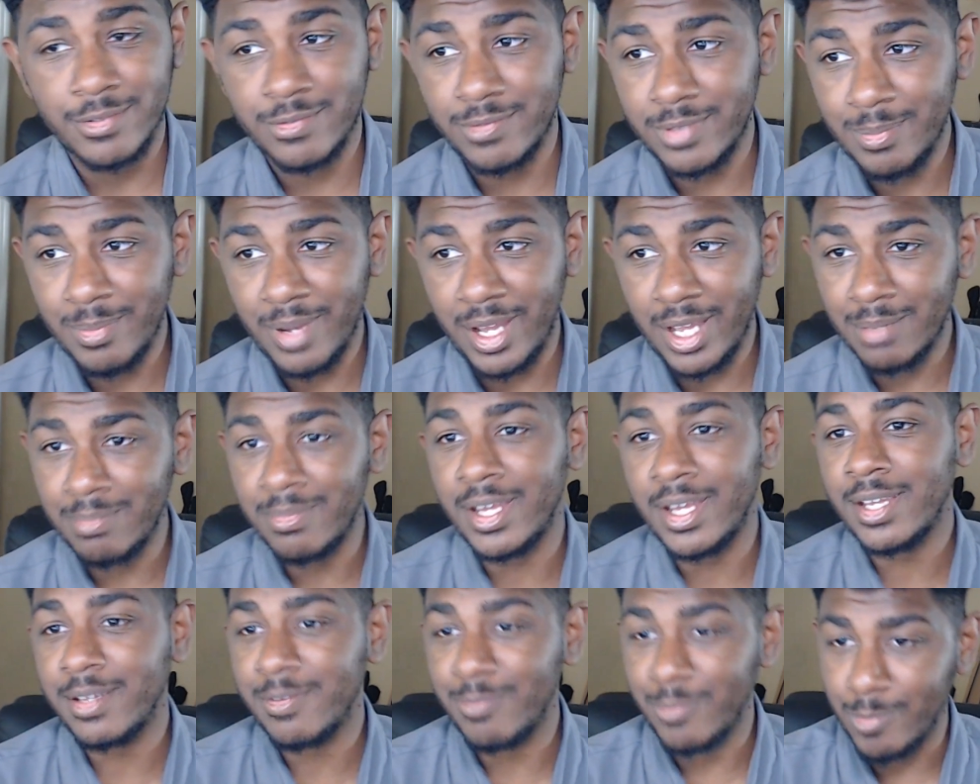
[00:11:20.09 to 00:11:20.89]
We might
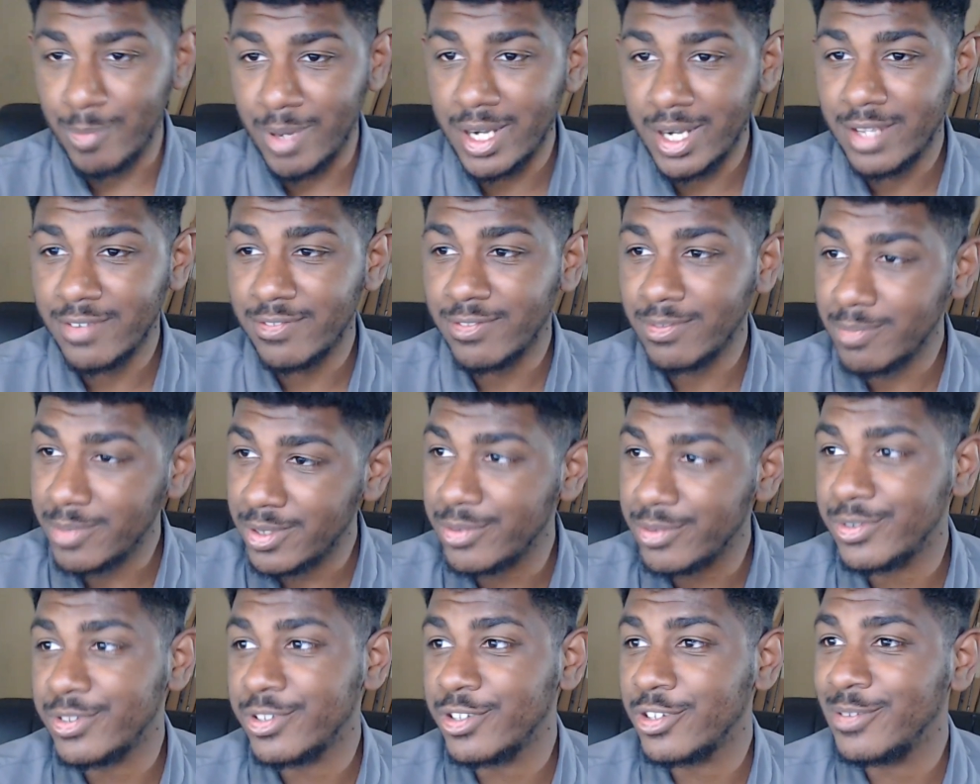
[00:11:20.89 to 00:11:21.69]
make money from
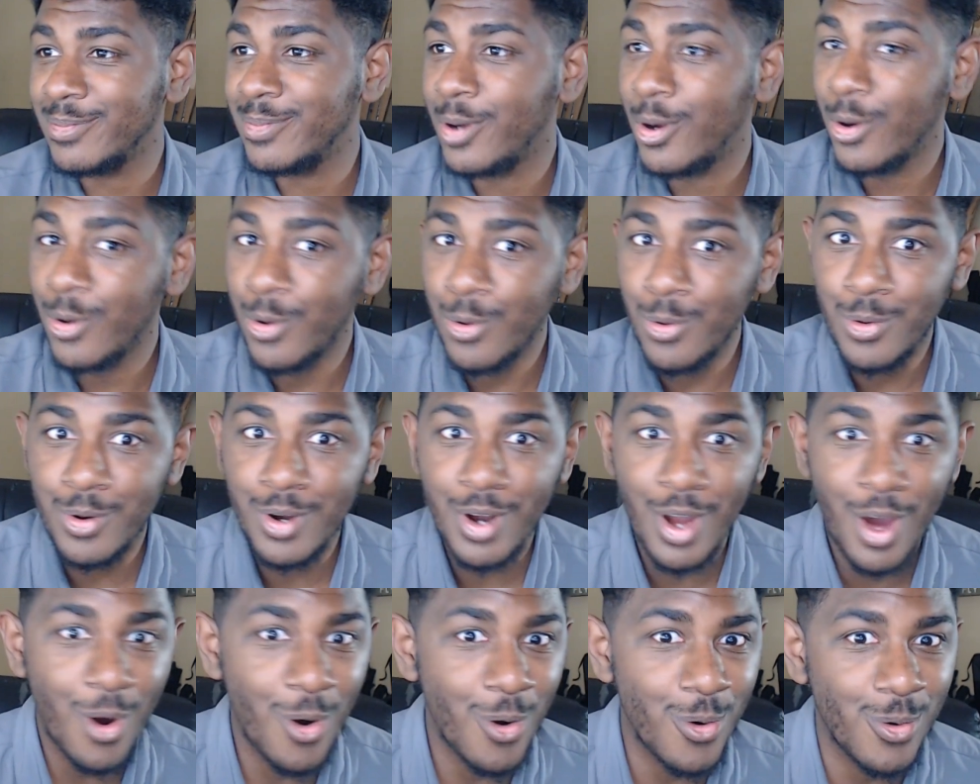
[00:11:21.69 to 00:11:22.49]
YouTube. Who
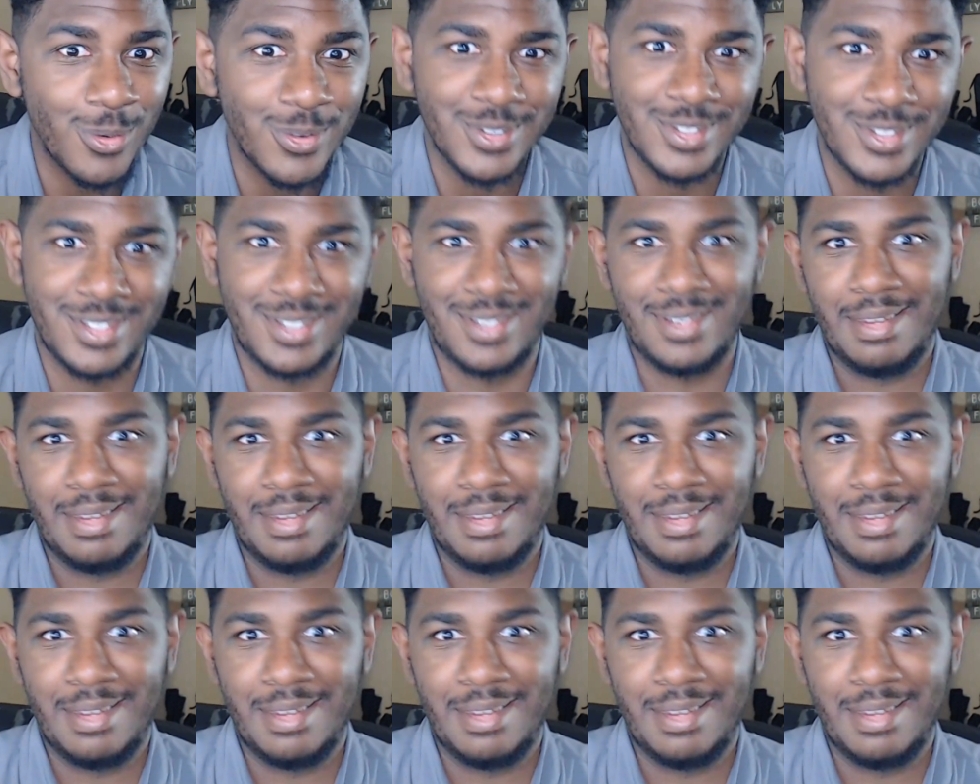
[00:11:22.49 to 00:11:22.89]
knows?